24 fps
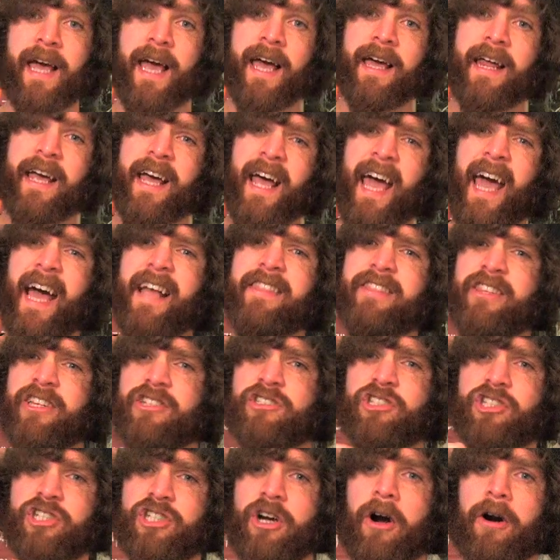had
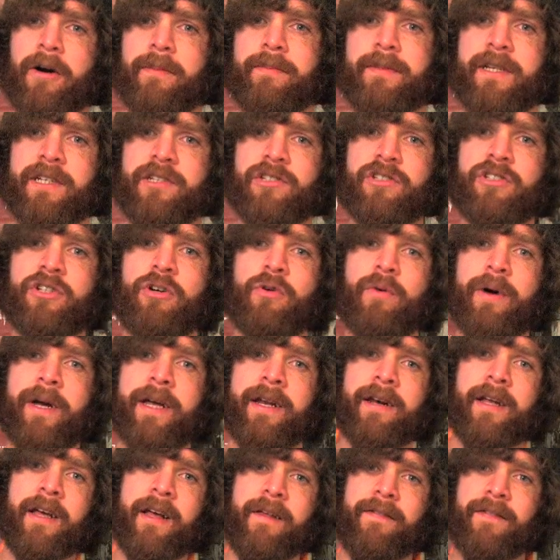this sharpness to
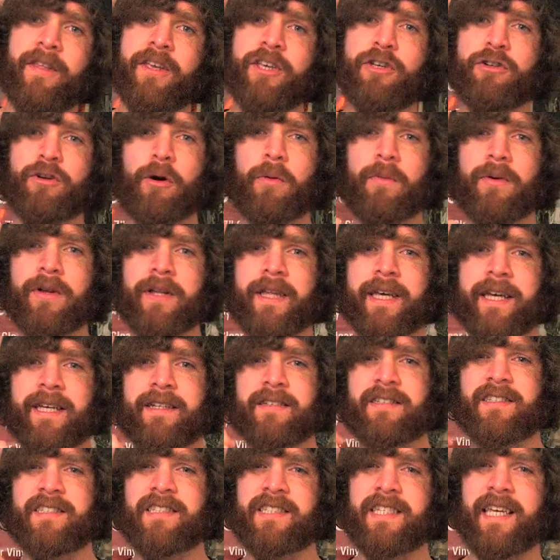it that you don't really
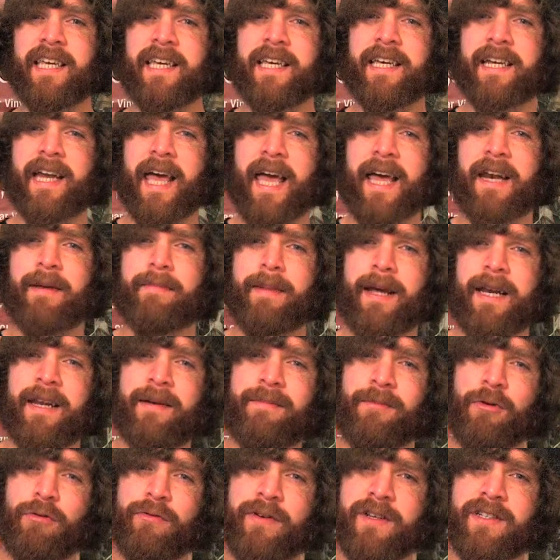see in animated
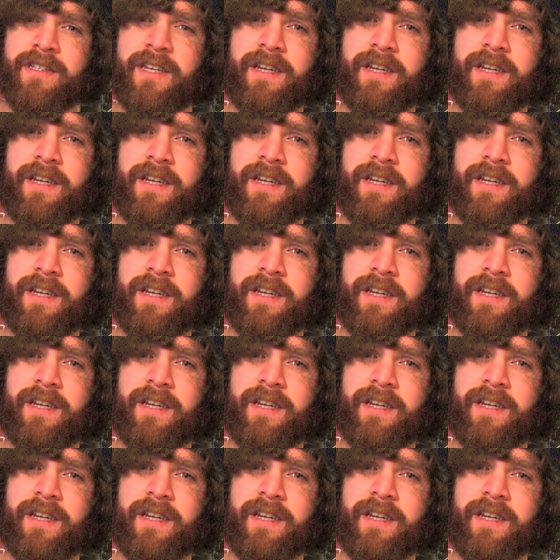movies